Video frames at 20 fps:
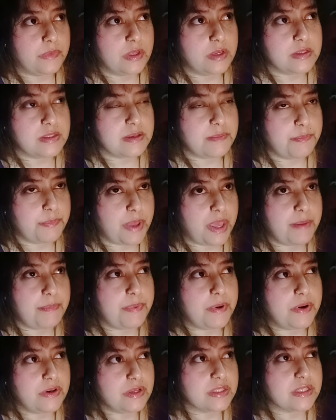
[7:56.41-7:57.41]
some
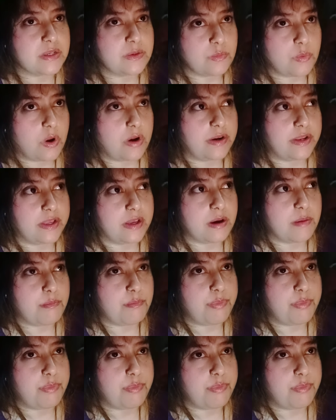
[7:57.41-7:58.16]
paper is involved here,